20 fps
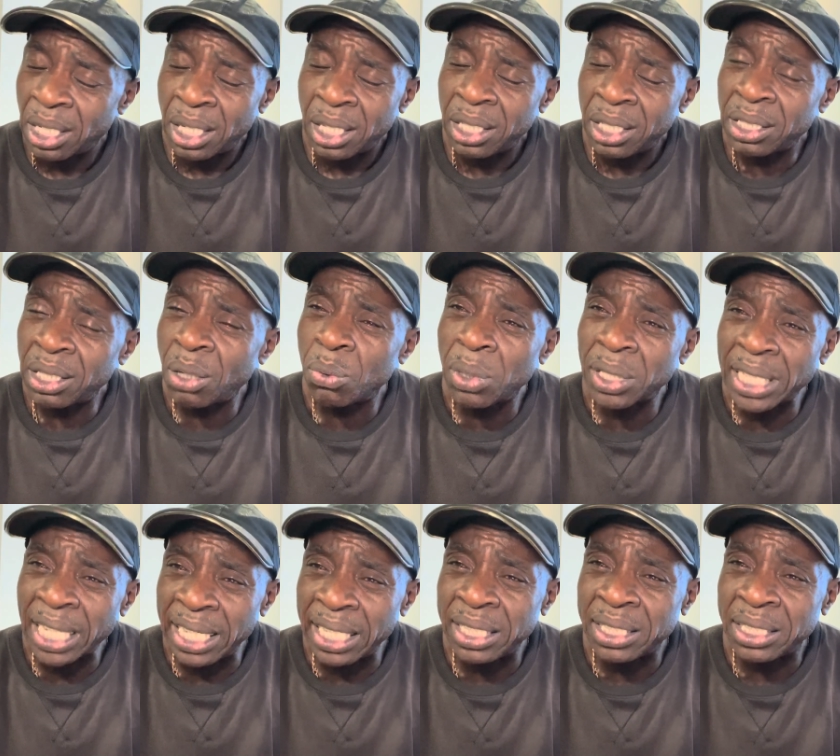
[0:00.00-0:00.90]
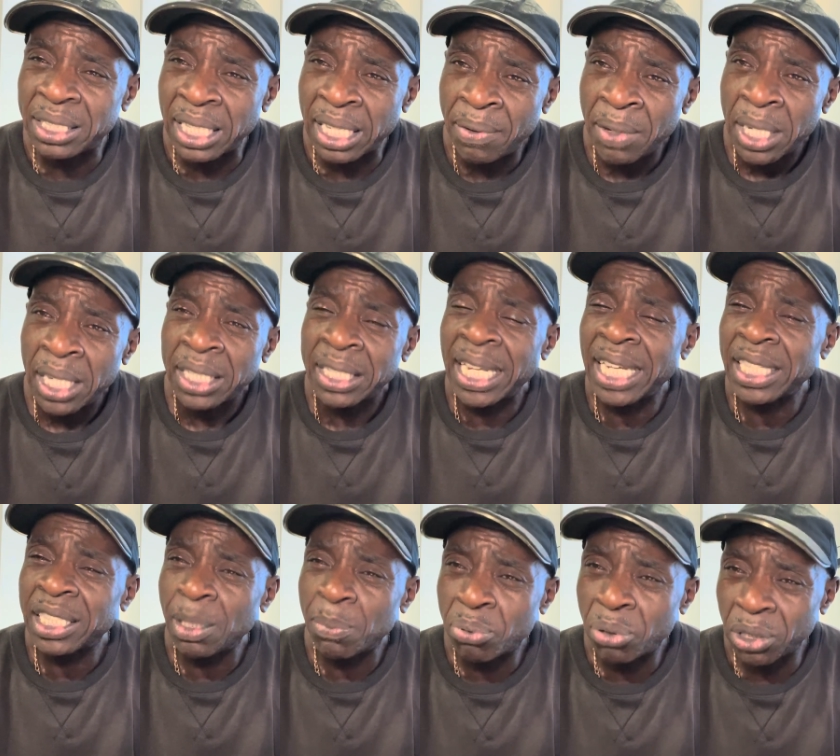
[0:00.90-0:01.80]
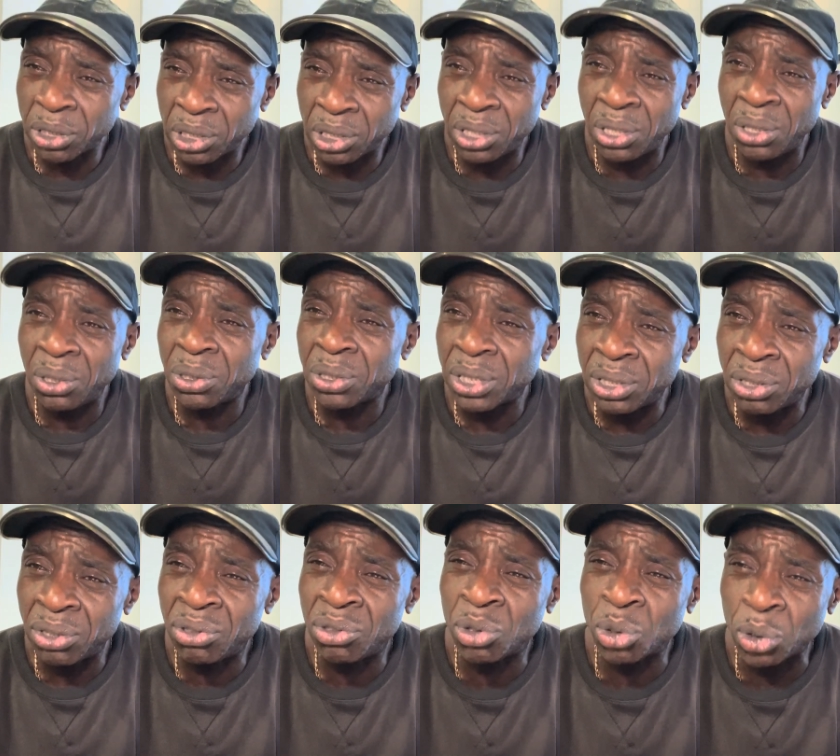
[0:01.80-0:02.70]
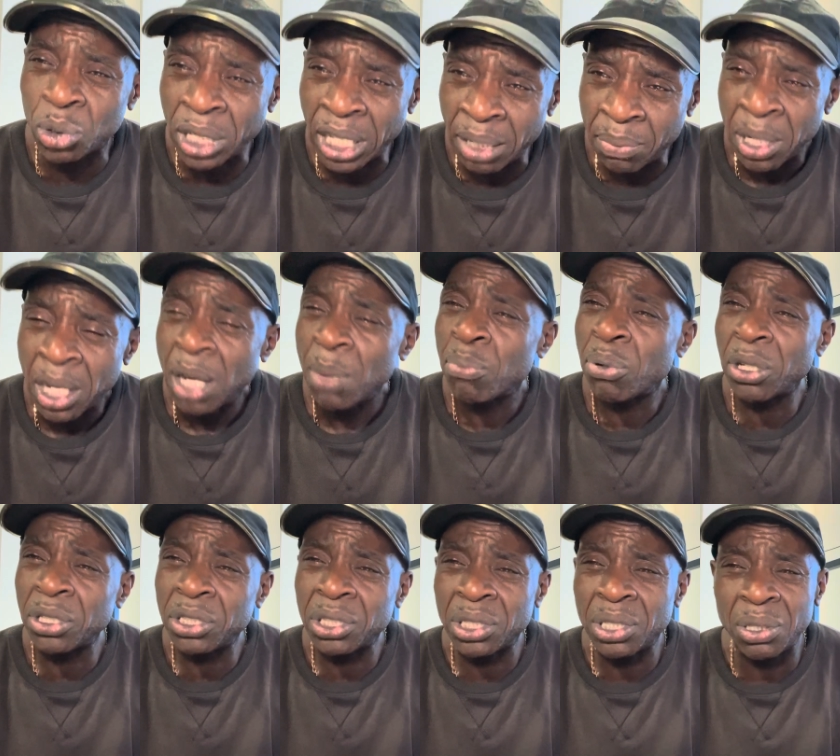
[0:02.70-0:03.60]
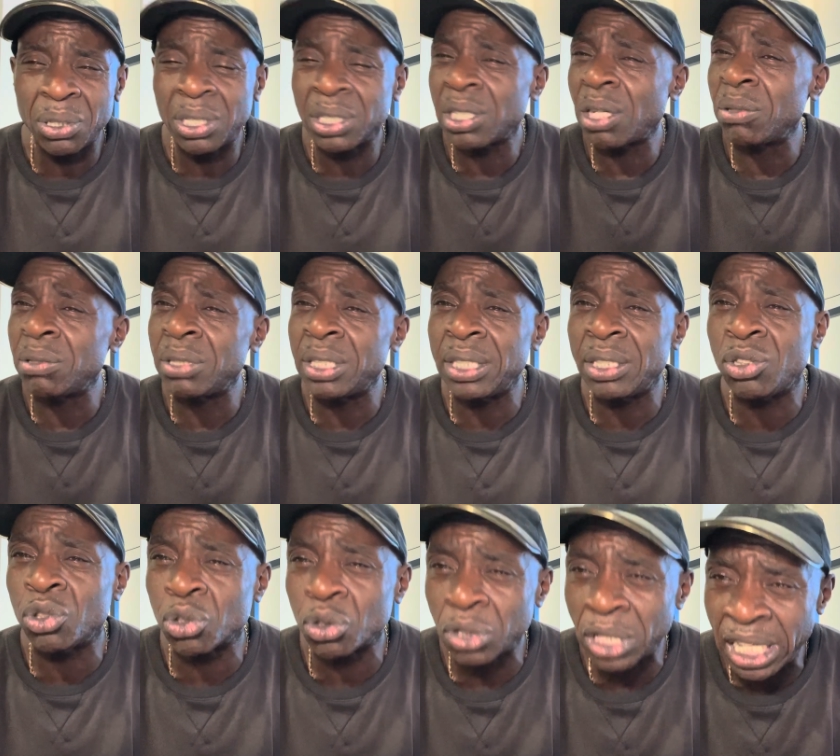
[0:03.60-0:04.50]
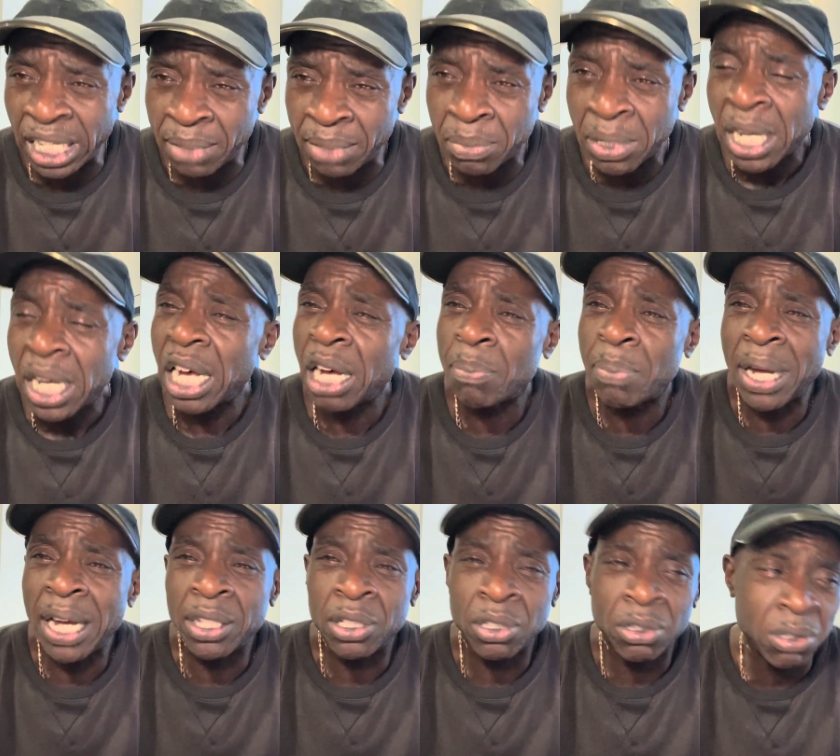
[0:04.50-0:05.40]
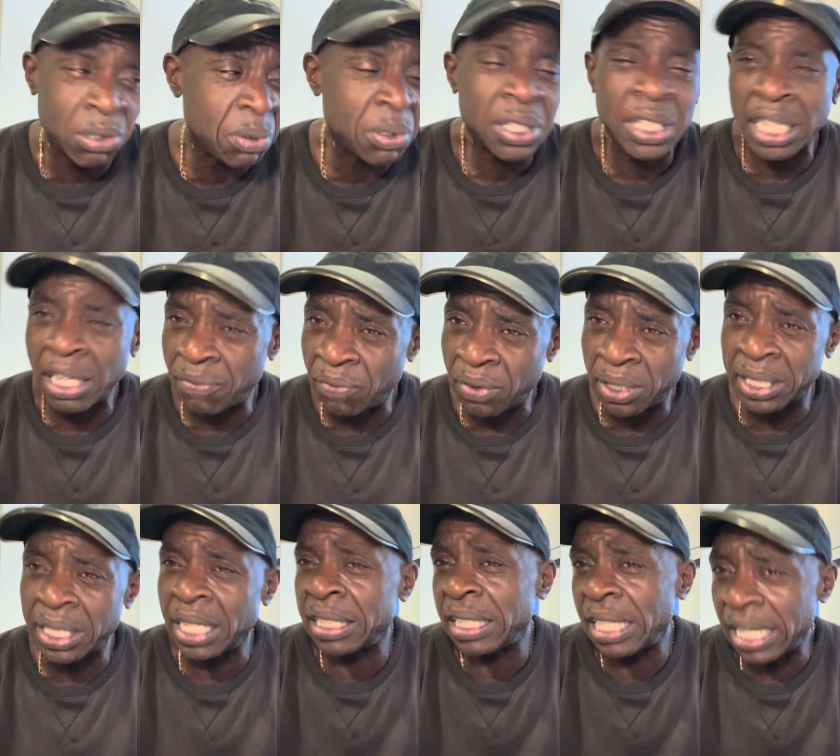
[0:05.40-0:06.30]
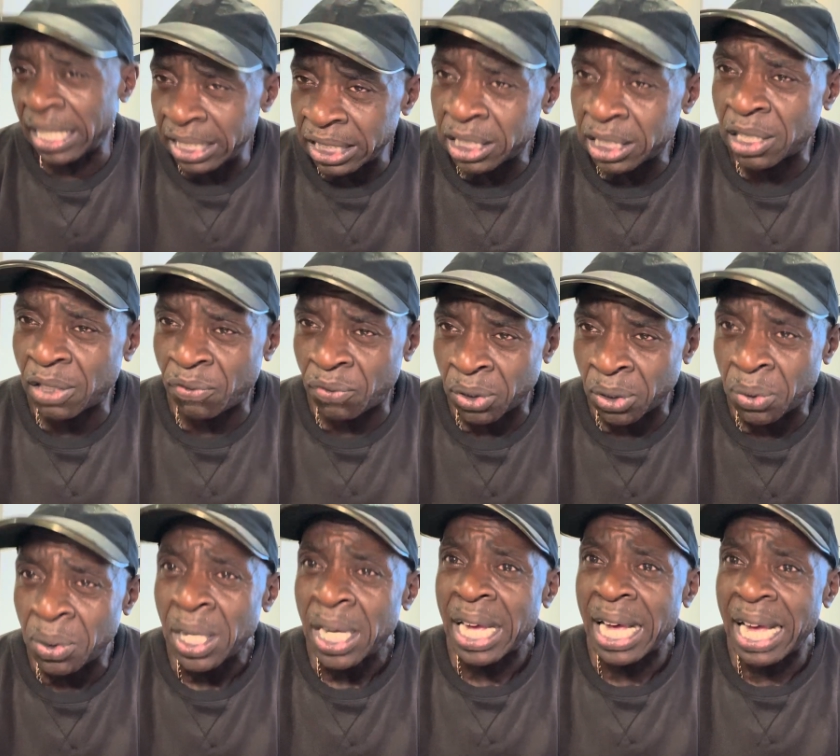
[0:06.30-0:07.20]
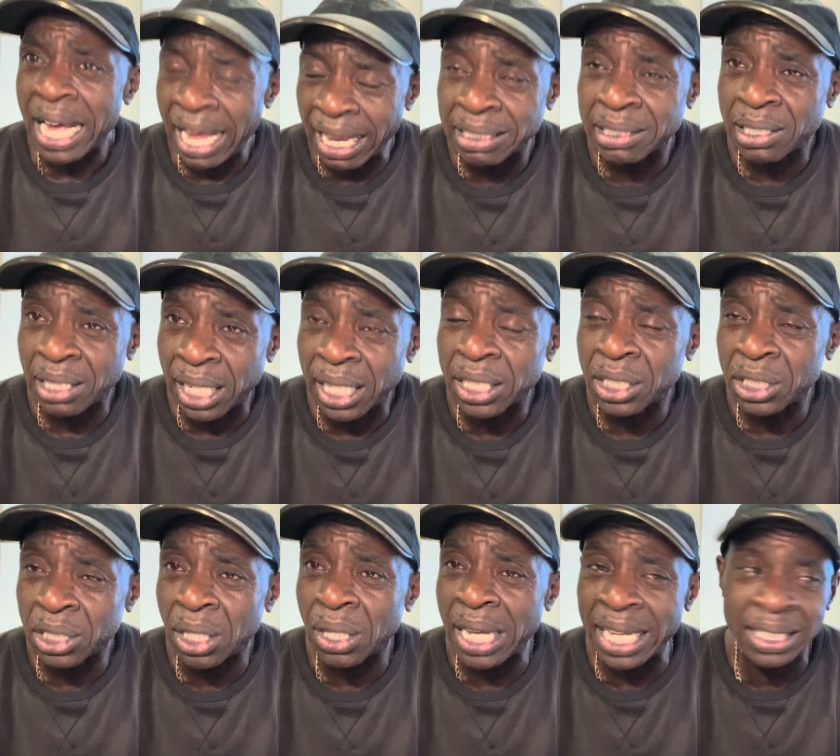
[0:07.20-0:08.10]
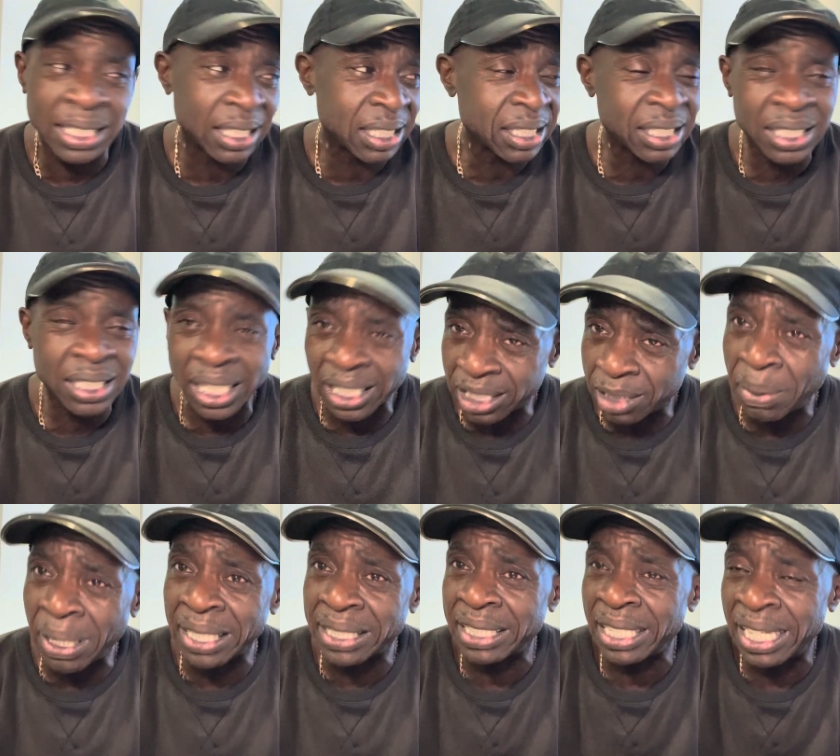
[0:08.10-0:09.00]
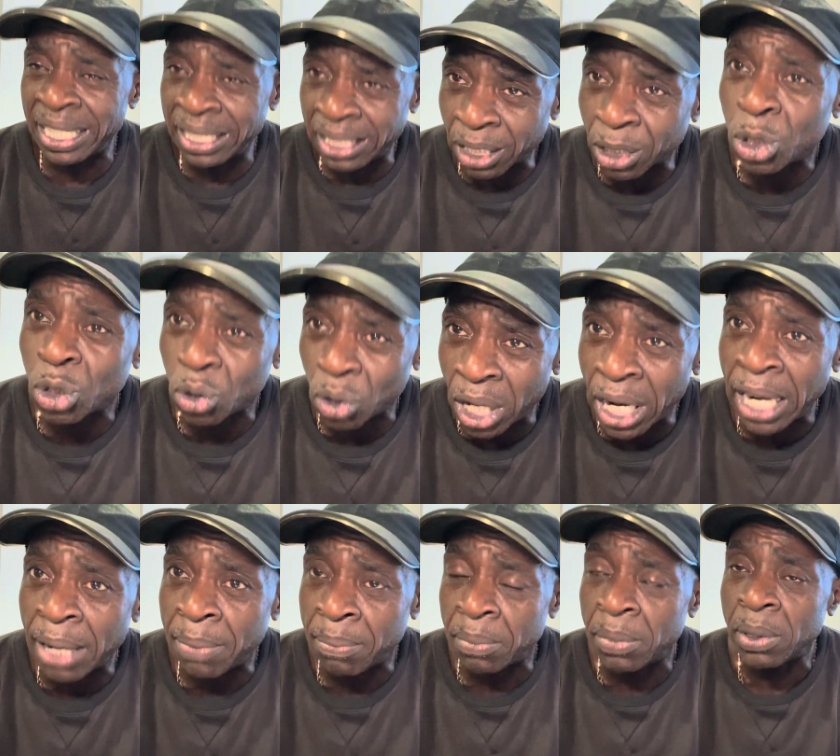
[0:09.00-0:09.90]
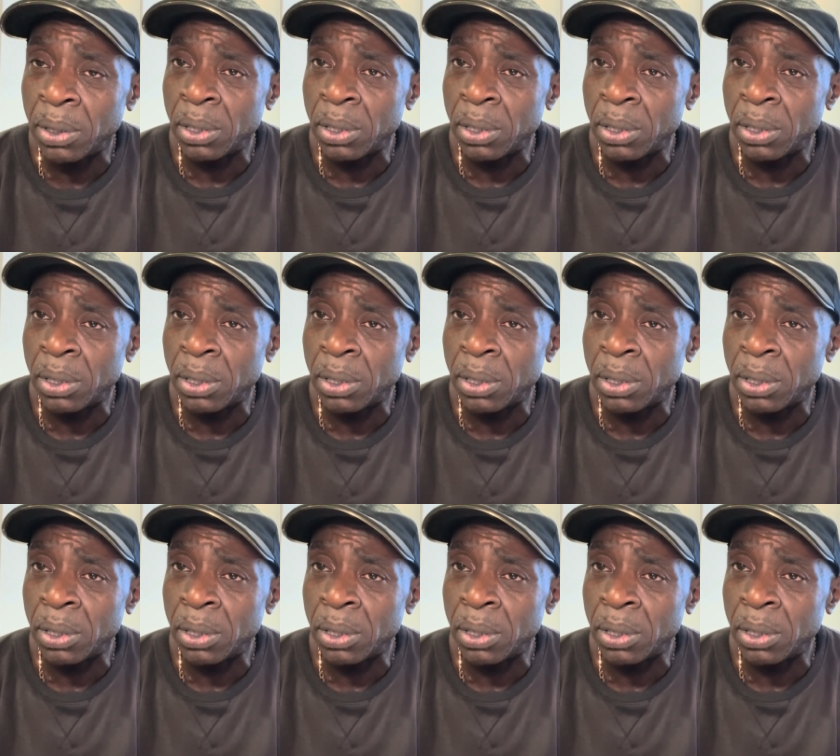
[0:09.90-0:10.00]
You know what that is, yeah? That's a prosecution's dream. Prosecutors only dream about you giving an interview as, like, you know, as a suspect in a crime.